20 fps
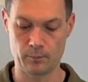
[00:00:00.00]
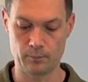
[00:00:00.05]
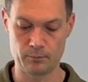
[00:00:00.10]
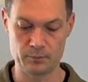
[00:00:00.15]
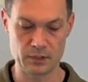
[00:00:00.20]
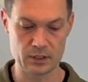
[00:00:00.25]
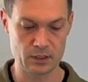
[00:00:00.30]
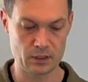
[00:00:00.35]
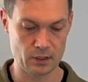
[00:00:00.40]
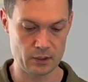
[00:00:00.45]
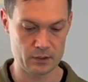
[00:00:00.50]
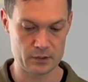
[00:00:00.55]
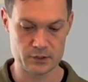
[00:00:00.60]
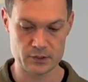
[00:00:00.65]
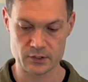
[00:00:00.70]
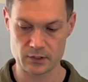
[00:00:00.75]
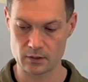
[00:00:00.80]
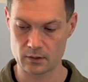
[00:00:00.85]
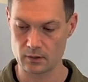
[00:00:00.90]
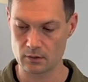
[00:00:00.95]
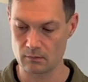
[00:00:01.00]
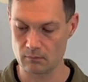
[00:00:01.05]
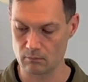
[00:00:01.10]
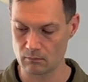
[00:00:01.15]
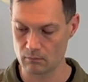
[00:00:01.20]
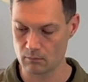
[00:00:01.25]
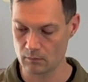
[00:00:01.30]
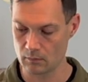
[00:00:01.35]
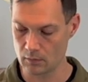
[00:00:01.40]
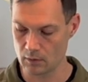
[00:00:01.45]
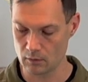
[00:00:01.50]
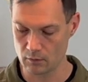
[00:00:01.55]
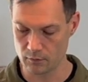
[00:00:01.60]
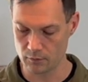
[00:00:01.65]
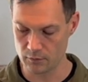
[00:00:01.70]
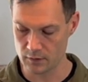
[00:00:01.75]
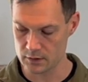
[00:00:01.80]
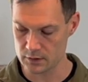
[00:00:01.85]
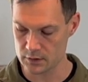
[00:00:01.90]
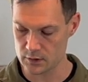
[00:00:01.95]
Because
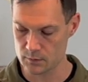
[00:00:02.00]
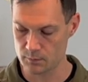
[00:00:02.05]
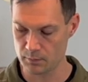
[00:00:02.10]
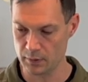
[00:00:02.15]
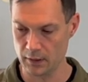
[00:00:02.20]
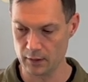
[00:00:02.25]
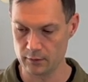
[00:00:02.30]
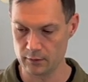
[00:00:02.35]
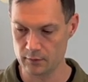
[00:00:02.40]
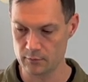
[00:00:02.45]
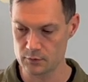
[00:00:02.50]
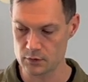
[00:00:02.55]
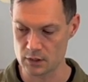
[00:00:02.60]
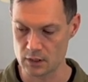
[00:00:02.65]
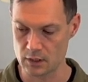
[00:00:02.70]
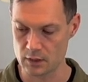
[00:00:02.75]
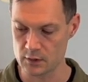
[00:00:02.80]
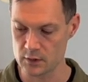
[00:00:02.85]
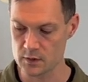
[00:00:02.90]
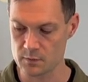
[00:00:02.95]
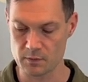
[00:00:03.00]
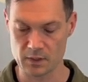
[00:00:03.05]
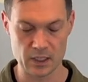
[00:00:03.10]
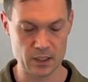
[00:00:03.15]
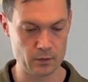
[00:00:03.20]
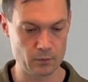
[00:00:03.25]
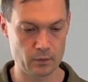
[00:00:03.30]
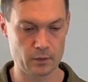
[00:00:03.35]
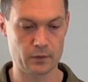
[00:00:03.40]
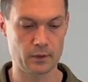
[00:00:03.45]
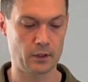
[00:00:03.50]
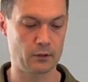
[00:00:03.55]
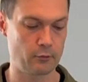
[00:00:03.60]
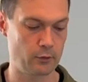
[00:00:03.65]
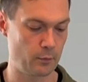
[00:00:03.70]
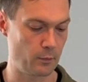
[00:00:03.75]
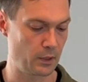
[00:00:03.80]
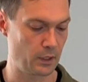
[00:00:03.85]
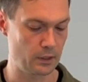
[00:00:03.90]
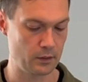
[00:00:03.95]
this pair of jeans made with
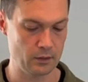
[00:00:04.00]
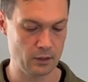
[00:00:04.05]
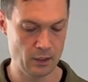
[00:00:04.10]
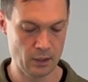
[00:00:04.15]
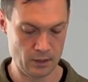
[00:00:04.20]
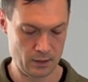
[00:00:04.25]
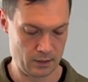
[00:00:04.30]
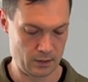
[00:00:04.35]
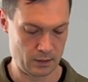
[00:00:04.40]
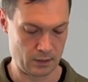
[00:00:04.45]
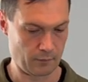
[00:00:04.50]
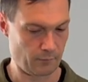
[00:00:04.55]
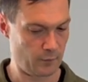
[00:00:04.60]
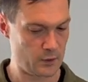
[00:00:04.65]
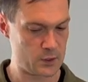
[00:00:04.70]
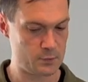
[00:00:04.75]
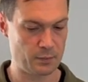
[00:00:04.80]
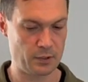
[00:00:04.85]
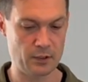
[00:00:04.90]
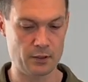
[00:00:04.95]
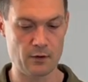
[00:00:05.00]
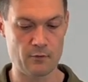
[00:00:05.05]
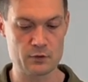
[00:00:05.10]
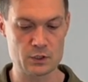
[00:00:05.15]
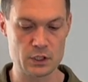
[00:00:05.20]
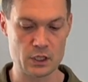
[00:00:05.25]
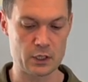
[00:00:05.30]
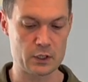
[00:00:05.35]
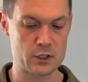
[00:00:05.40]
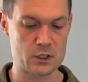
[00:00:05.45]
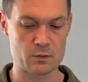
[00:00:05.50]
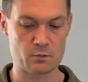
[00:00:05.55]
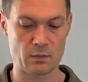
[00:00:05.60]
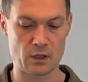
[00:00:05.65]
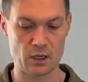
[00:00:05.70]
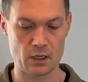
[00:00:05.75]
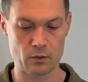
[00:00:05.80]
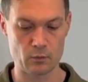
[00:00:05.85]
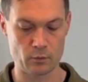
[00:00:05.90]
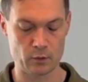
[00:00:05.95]
Aramid and this pair of jeans
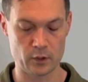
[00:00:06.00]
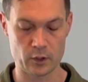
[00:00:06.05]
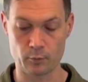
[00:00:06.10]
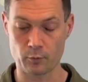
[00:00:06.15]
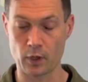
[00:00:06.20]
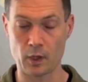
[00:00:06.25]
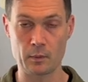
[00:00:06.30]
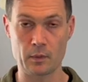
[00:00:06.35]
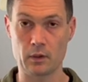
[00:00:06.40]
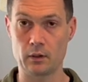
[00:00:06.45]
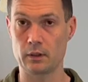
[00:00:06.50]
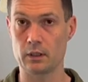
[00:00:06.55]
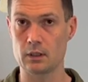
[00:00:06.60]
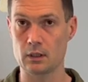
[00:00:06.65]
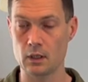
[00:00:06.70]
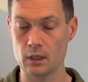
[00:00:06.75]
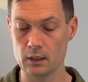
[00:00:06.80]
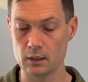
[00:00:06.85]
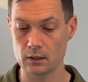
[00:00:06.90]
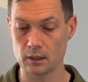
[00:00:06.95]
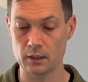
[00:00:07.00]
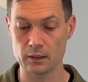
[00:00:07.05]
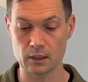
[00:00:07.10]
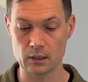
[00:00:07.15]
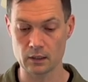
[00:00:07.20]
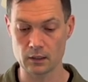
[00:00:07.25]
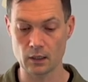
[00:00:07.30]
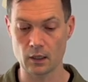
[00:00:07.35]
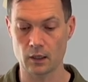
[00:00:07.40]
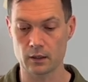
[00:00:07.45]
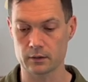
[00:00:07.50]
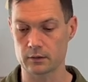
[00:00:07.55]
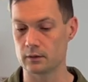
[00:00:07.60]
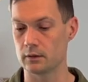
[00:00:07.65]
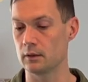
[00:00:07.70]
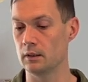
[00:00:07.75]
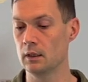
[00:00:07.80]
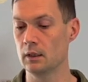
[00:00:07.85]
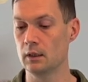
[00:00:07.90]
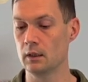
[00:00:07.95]
made with primarily nylon and
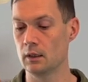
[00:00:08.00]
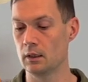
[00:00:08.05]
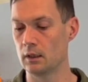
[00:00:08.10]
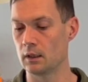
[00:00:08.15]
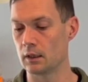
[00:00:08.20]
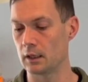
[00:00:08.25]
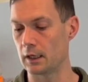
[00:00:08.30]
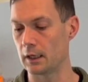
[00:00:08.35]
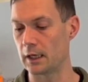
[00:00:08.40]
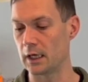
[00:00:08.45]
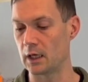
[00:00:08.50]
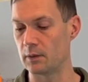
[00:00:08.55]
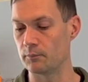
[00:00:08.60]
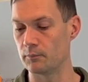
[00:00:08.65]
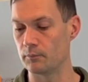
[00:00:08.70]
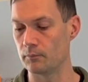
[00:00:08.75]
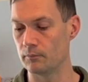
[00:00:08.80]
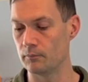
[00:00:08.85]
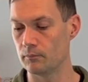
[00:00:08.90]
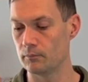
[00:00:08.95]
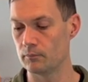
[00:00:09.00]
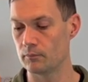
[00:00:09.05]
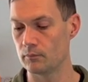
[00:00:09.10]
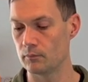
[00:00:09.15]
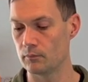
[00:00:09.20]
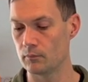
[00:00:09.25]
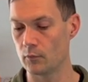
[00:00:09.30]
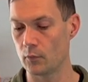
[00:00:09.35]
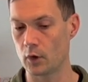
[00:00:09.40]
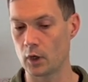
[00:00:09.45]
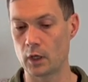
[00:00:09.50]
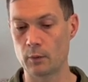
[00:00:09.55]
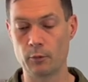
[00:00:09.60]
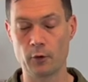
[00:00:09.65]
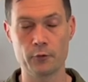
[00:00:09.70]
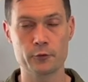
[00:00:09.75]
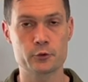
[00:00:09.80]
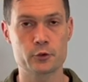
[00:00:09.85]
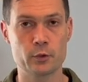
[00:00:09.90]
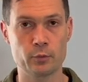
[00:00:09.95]
cotton are
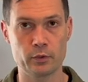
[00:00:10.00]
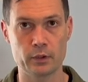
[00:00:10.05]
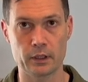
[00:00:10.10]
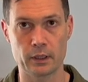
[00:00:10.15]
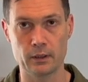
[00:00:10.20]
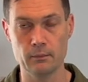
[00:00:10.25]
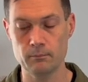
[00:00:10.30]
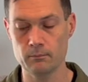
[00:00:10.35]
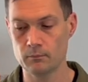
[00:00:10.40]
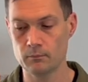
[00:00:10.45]
both AAA